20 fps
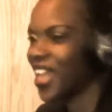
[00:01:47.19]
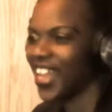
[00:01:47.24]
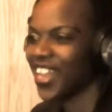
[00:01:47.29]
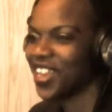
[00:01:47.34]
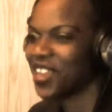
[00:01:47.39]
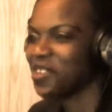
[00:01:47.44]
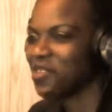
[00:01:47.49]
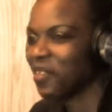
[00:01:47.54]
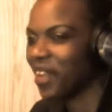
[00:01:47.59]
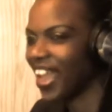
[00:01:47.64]

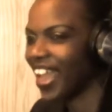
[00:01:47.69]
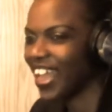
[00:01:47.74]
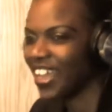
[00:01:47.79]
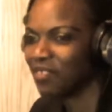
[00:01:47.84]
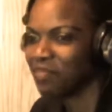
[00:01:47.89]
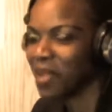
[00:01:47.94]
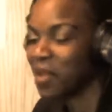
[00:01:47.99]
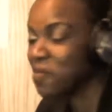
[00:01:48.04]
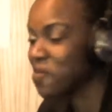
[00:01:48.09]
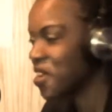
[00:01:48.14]
anywhere,
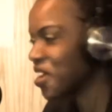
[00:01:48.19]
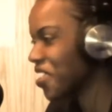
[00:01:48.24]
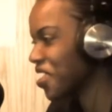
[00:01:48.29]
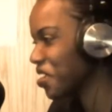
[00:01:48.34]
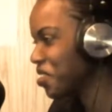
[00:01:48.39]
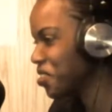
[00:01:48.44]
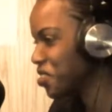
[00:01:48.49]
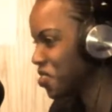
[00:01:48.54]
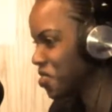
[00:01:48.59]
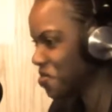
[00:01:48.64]
and my brother
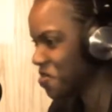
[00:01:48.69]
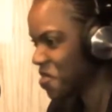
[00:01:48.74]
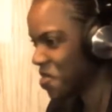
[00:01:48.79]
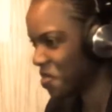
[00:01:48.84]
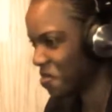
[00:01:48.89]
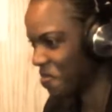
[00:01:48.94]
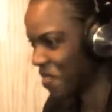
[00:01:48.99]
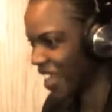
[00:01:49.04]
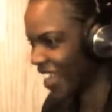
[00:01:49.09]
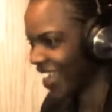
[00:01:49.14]
used to be
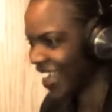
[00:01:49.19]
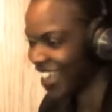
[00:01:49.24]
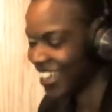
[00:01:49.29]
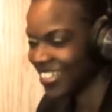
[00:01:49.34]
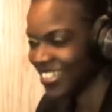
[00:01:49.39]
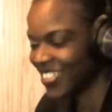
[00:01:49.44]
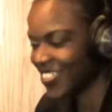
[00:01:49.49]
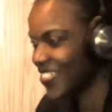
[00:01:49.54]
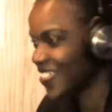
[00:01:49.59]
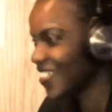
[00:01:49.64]
on my
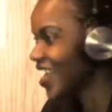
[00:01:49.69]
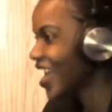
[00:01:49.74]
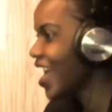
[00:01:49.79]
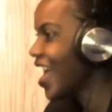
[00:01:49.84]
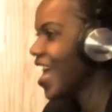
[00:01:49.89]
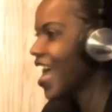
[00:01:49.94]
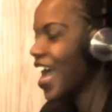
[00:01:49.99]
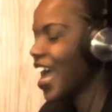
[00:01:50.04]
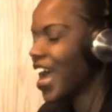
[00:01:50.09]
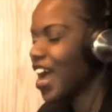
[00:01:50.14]
case. So
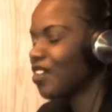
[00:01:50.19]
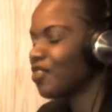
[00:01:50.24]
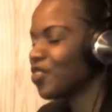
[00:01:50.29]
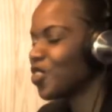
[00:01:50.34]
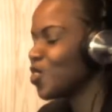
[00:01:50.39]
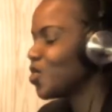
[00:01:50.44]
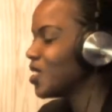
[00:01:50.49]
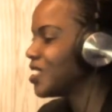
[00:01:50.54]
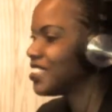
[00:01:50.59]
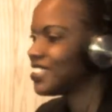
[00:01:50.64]
I've
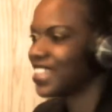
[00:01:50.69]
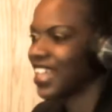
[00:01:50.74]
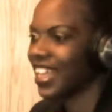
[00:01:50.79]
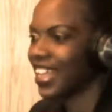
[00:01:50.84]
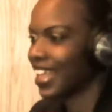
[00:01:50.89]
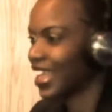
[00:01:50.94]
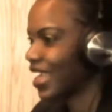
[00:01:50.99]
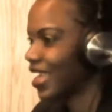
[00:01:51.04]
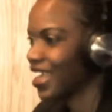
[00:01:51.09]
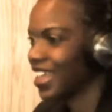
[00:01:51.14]
always
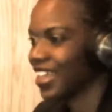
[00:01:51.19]
sang.